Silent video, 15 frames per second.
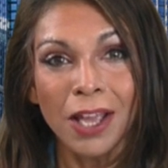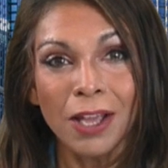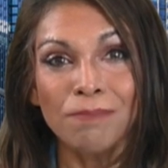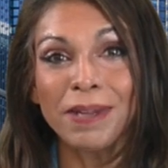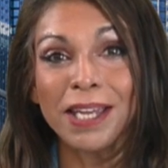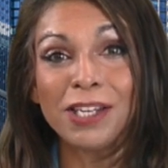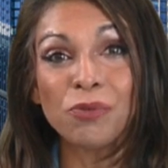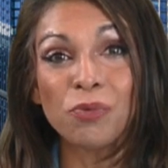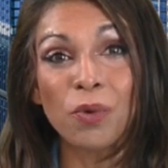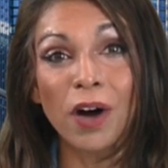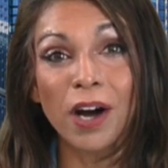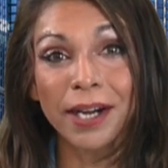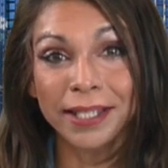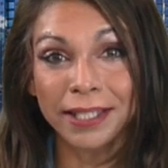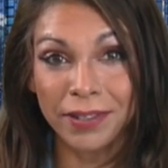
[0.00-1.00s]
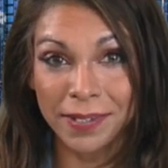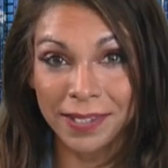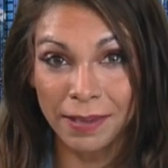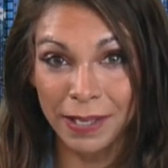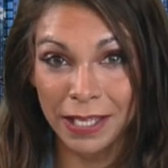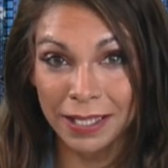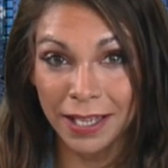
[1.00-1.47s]
Meanwhile, the
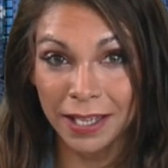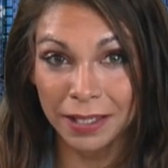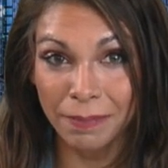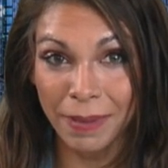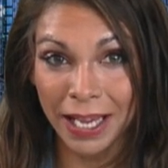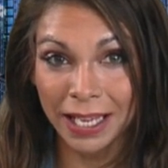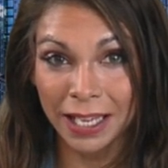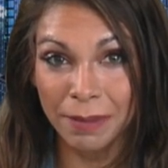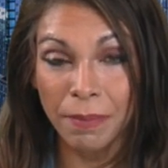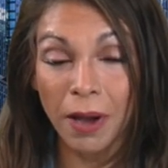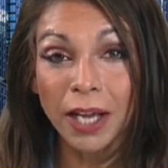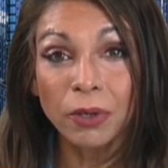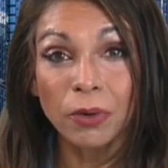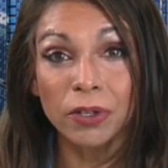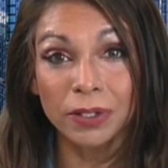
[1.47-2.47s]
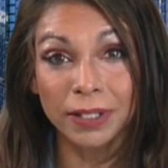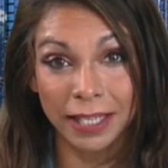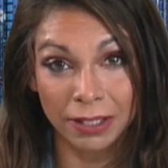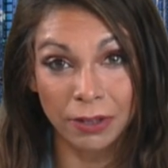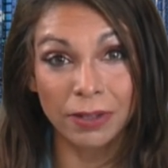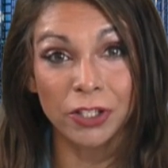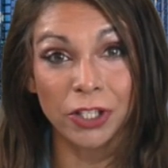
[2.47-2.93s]
semiconductor maker Micron
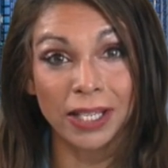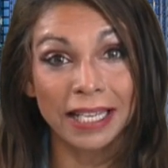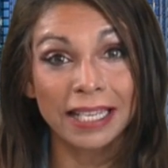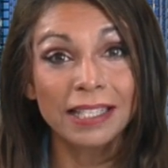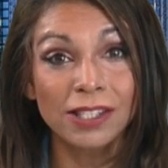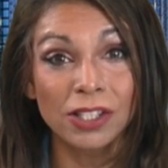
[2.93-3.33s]
Technology Inc.